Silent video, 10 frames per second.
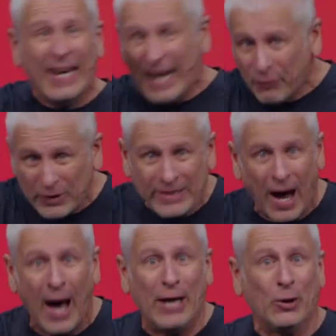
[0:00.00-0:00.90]
and every
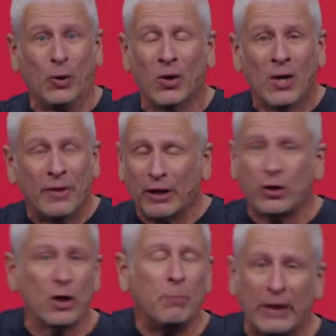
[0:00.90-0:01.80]
title that
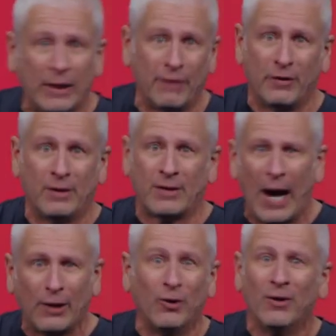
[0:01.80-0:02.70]
could be given,
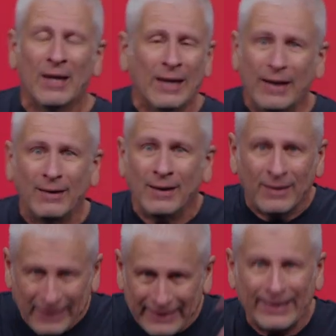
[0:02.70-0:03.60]
title in
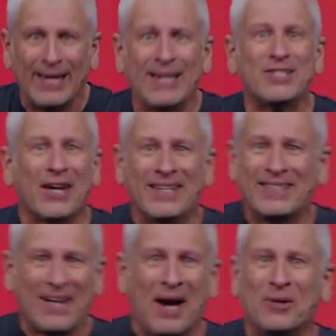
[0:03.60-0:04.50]
this age
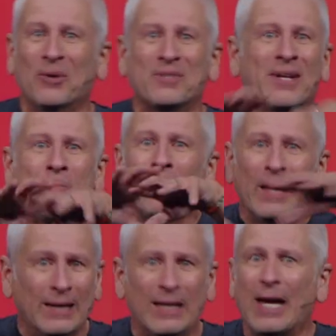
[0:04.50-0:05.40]
and titles
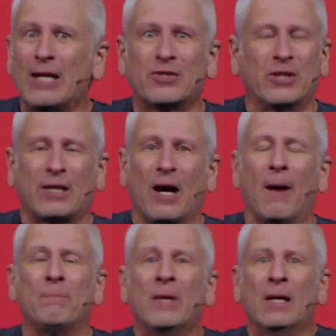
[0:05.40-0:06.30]
in the age to
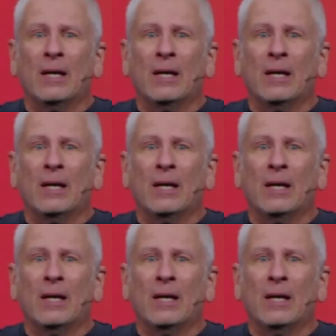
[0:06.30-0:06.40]
come.